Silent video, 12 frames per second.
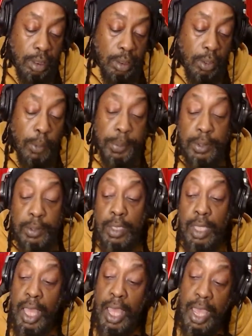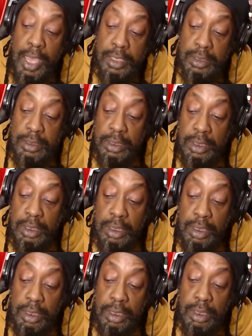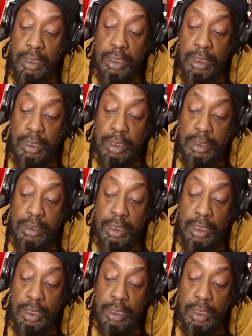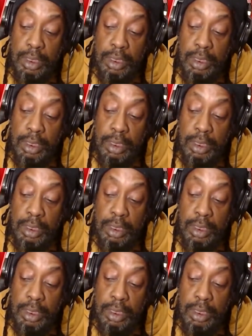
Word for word: Opening the eyes, saying